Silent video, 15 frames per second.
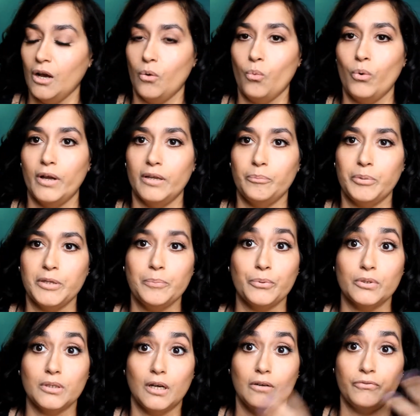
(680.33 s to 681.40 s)
when
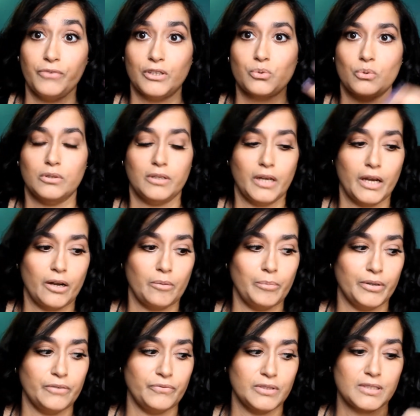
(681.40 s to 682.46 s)
people fuss with their hair,
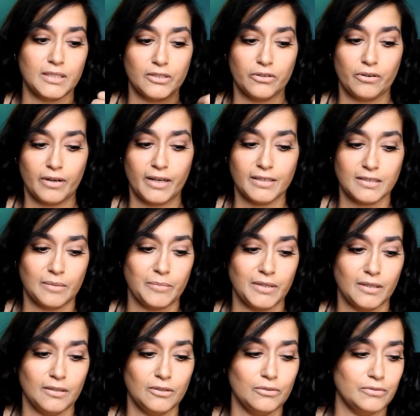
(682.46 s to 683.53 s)
but if it's in your eyes, I
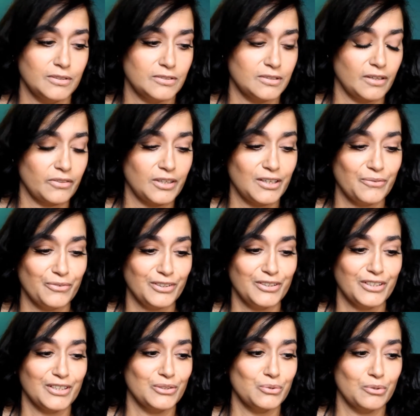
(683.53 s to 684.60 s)
mean, hello, there's nothing really
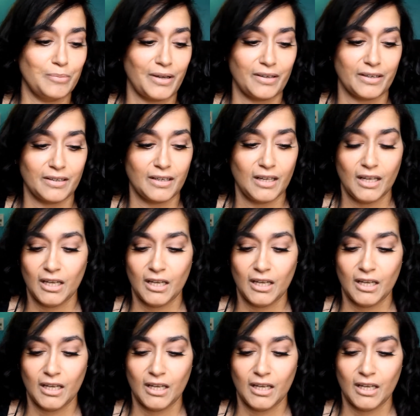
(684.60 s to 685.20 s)
you can do about it.